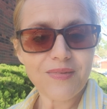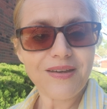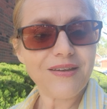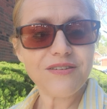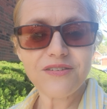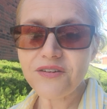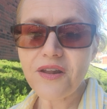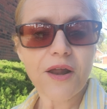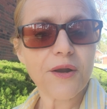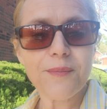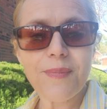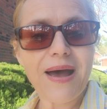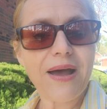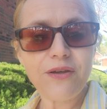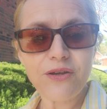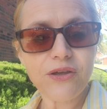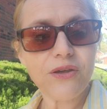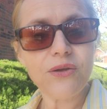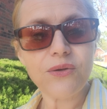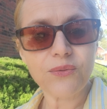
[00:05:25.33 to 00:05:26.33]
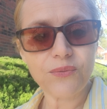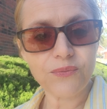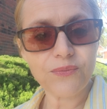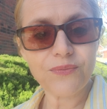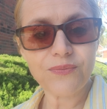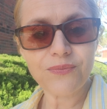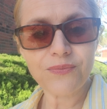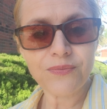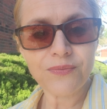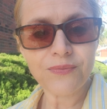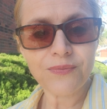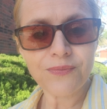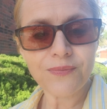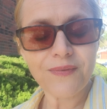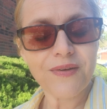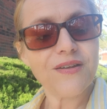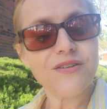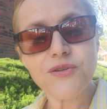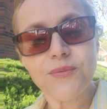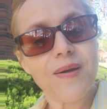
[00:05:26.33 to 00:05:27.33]
It's not about you.
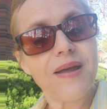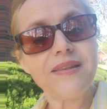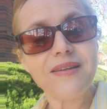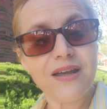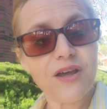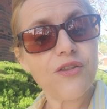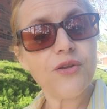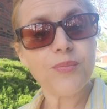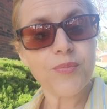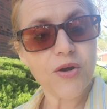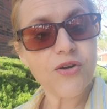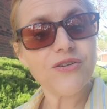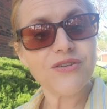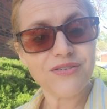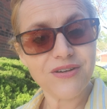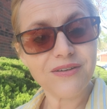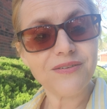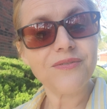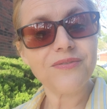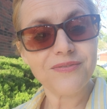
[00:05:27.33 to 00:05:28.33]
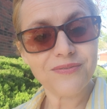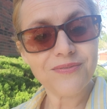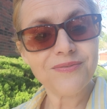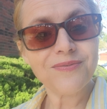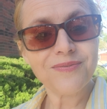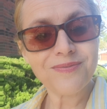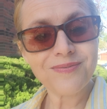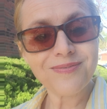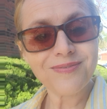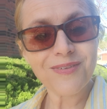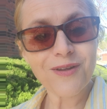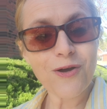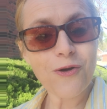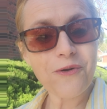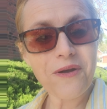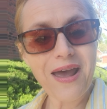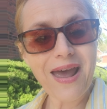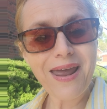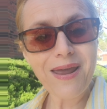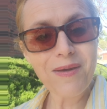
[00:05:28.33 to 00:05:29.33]
It's about the other person.
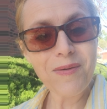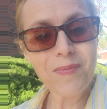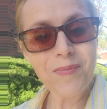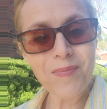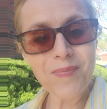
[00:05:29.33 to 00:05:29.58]
Okay?